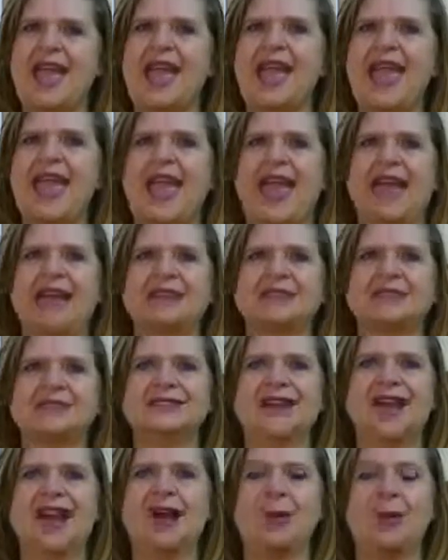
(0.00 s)
And
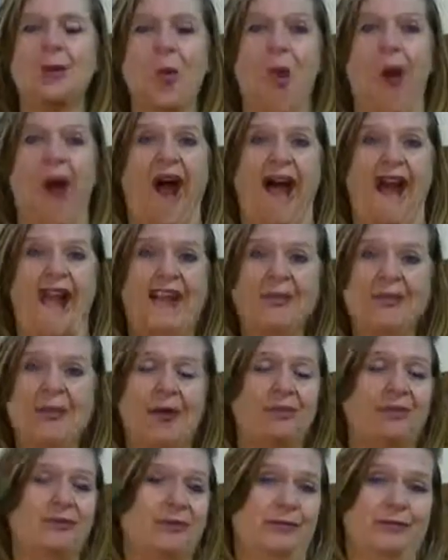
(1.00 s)
why?
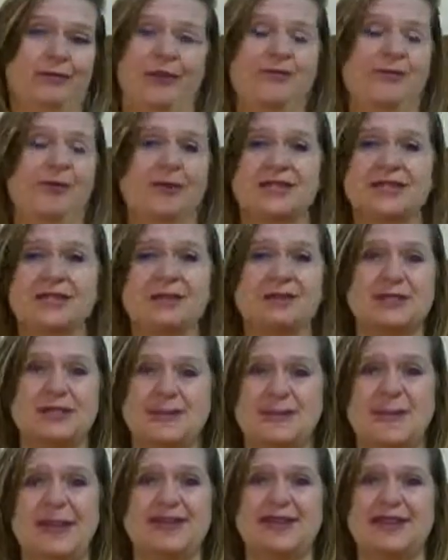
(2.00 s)
Well, of course, I was
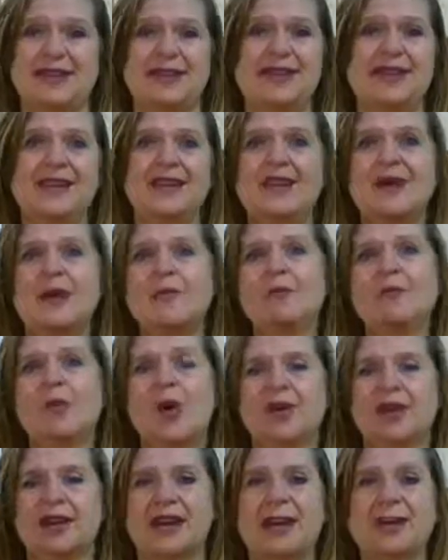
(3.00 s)
spending
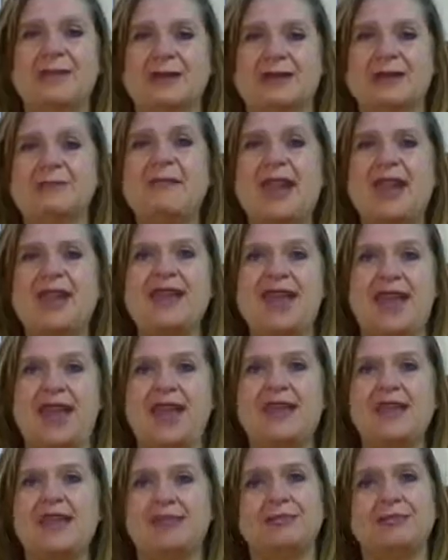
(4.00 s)
more than I was making.